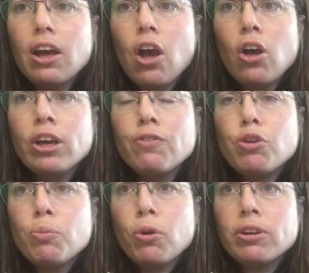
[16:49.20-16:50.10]
I'll give
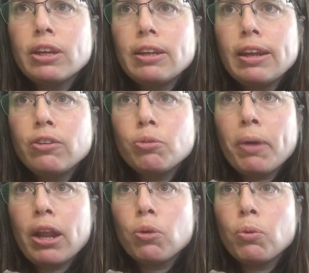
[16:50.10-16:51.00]
you more details
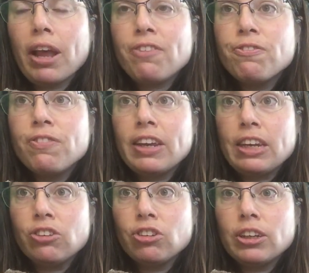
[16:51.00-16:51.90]
about it when I
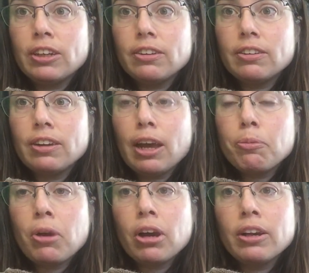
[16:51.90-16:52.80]
finish it. I'm
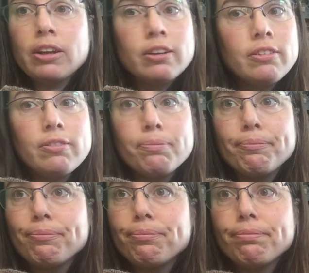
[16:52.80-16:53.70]
not gonna
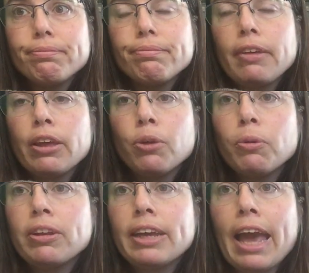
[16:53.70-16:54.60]
tell you
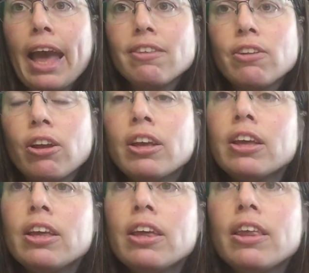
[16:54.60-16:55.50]
what to cast on.
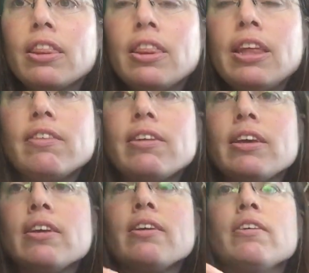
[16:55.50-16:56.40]
This
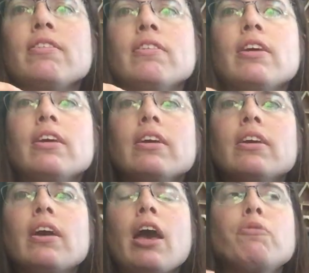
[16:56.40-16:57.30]
is,
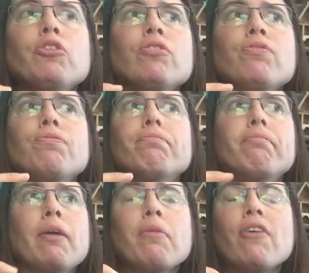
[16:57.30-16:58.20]
I'm
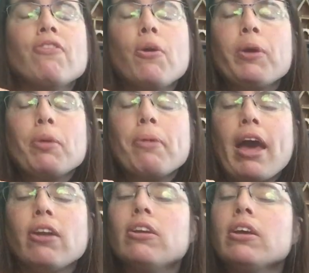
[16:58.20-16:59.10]
not following a
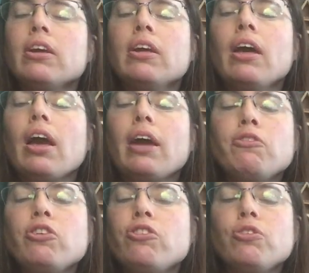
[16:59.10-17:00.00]
pattern. I'm
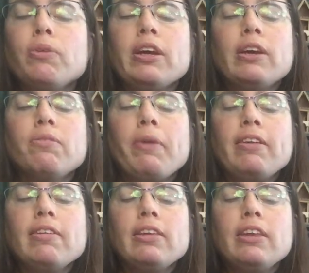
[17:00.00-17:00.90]
just doing
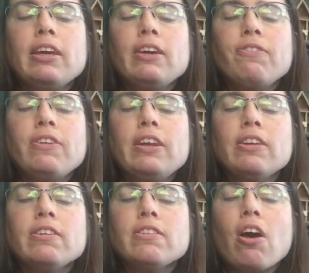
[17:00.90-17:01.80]
basically
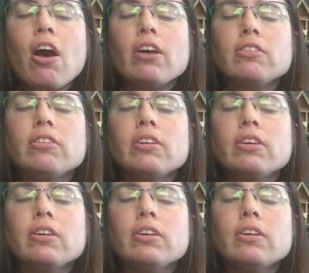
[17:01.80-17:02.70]
vanilla socks,
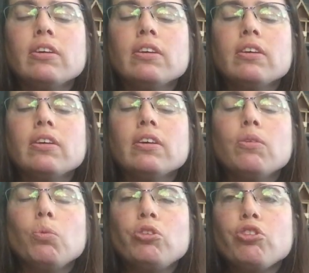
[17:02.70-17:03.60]

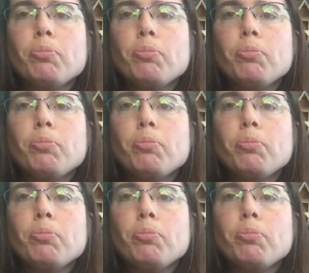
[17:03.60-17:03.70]
which is